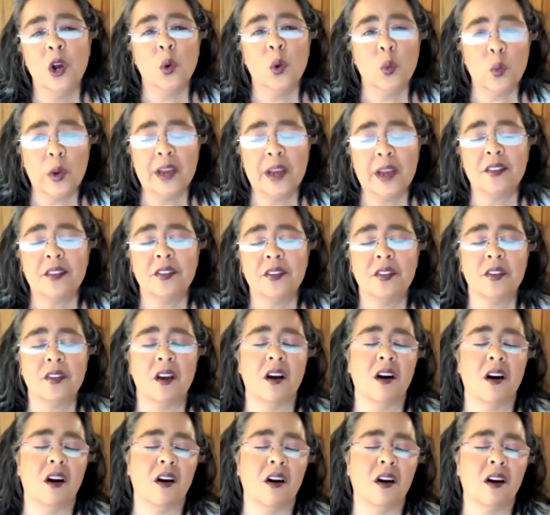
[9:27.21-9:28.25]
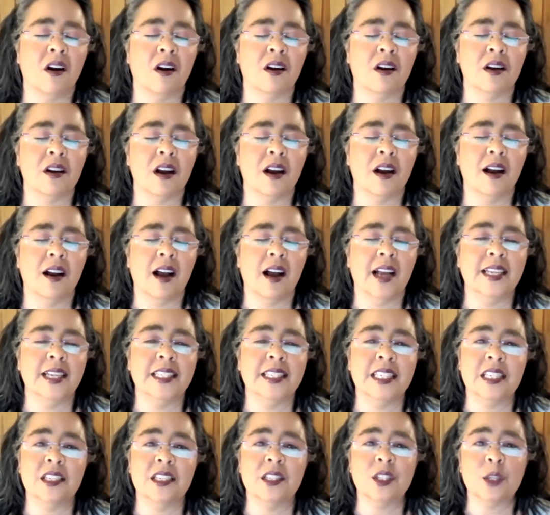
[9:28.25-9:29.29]
with our
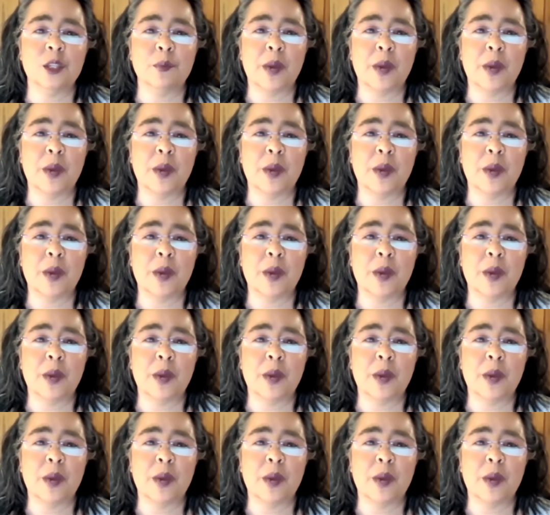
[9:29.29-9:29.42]
ideas